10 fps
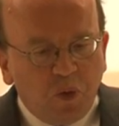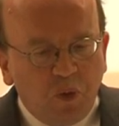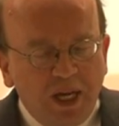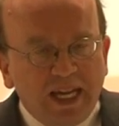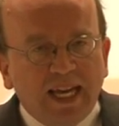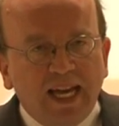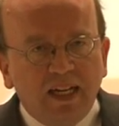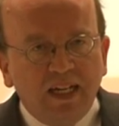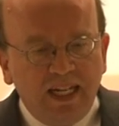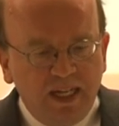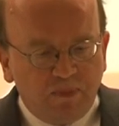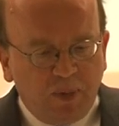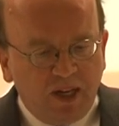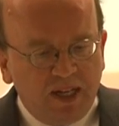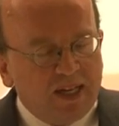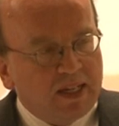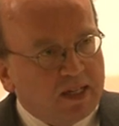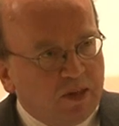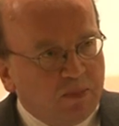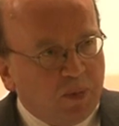We can lead by
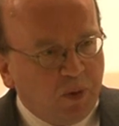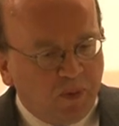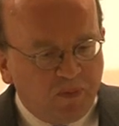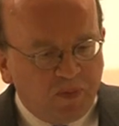example.